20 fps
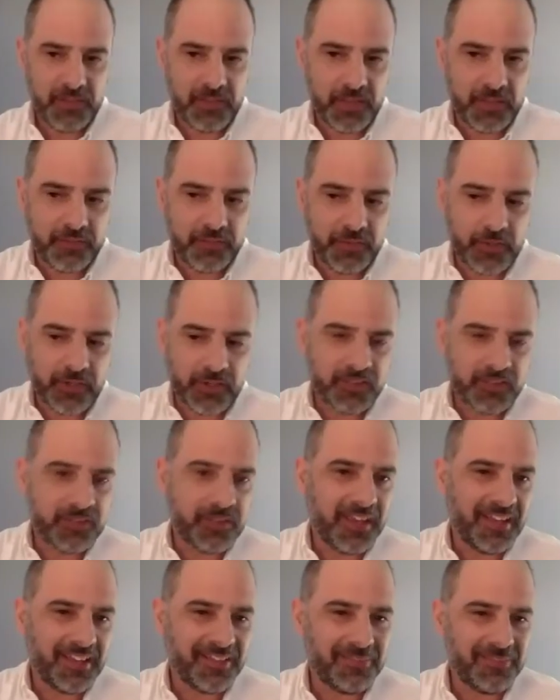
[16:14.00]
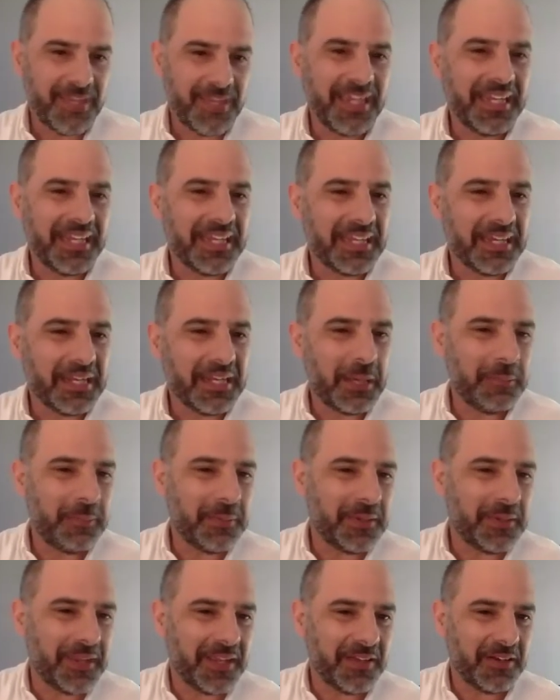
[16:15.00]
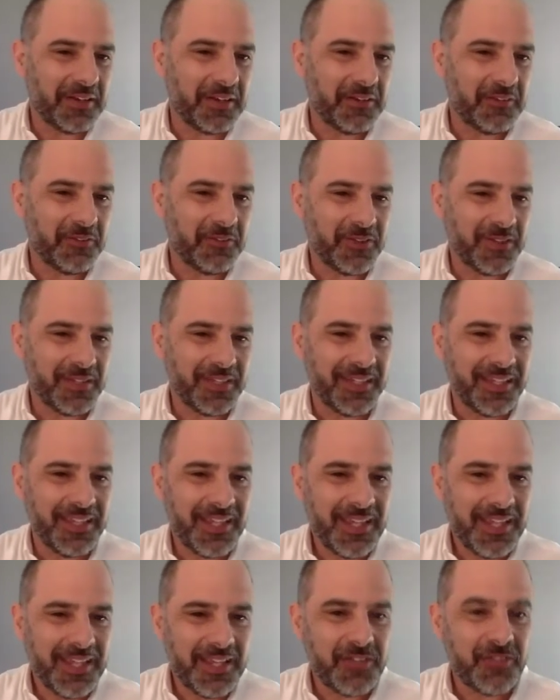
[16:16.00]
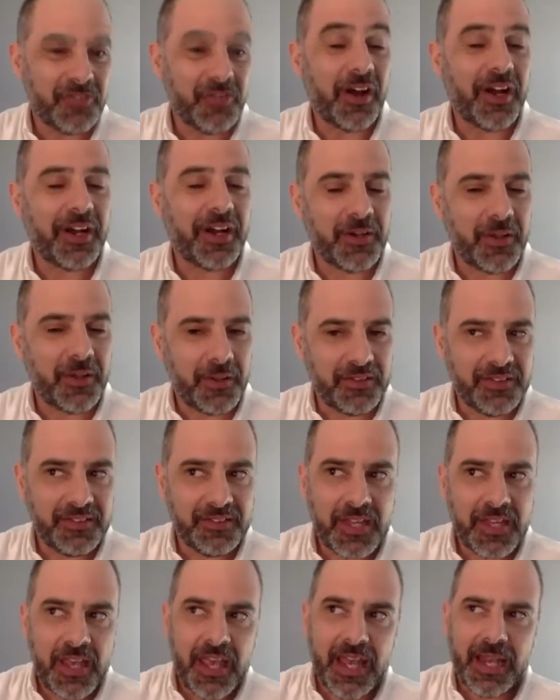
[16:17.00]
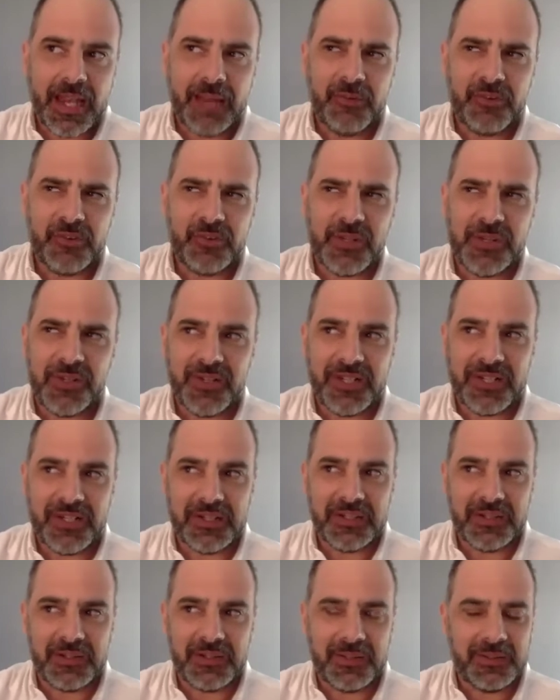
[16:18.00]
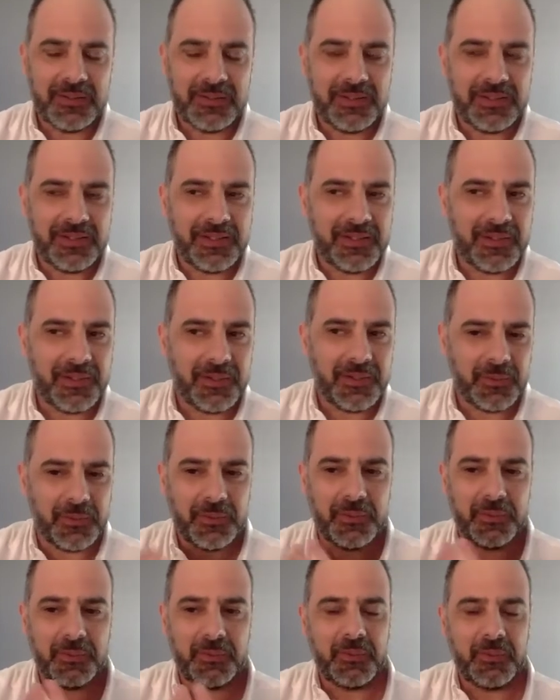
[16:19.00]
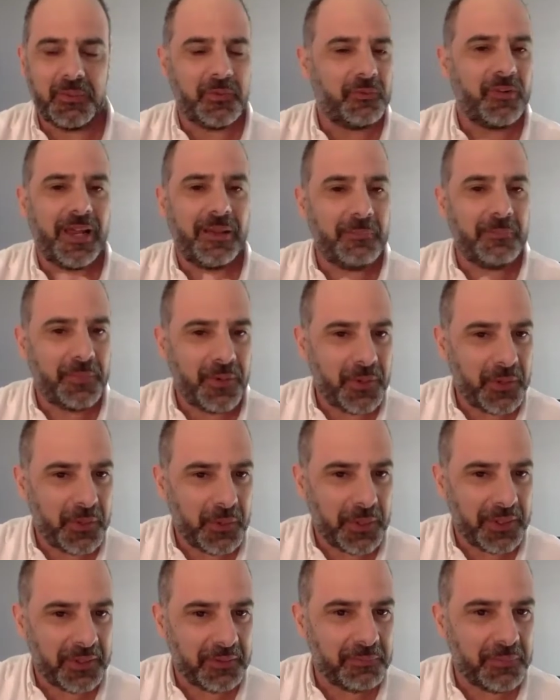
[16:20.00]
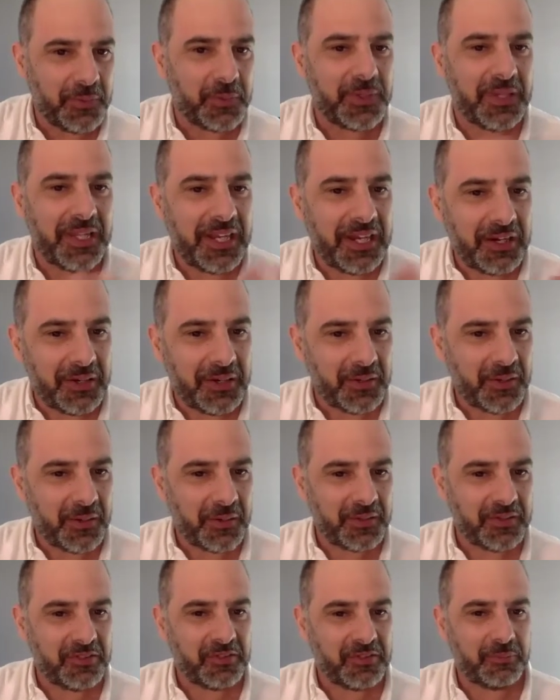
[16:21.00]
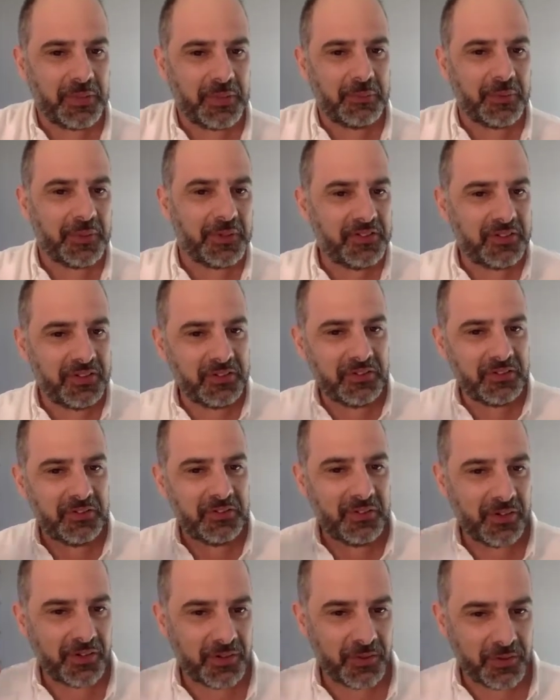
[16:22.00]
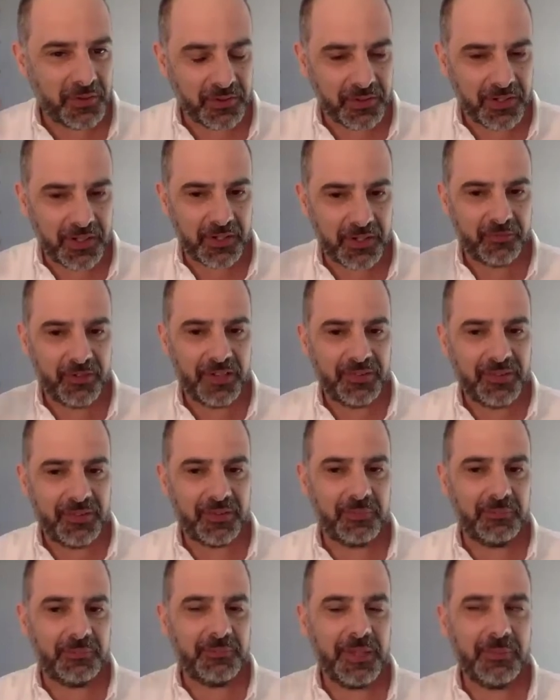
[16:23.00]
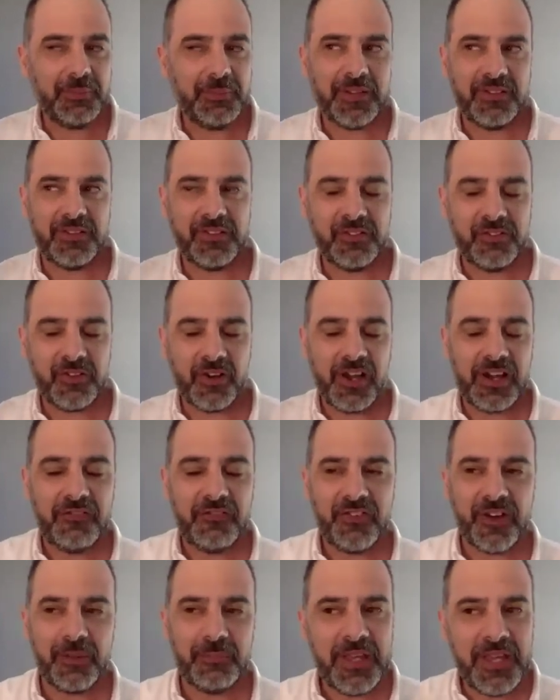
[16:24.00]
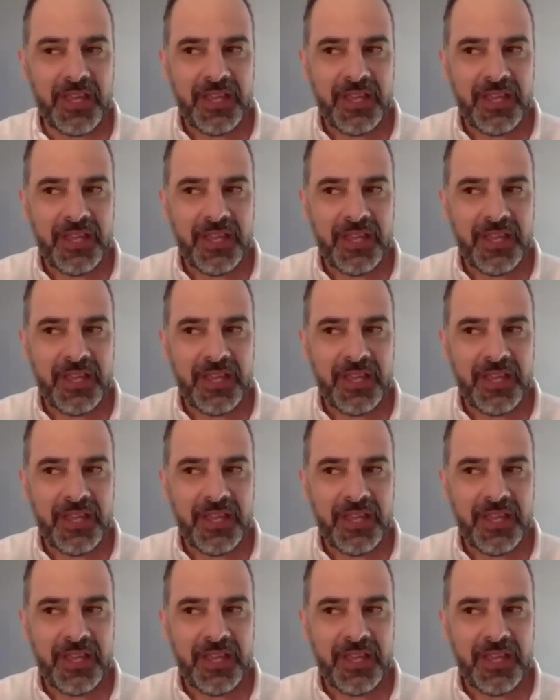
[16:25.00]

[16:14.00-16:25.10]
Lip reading: to think of her as making it up and really drawing on all these things. And I was wondering, Rambo and Baudelaire and all these people that her kind of people that she's drawing from,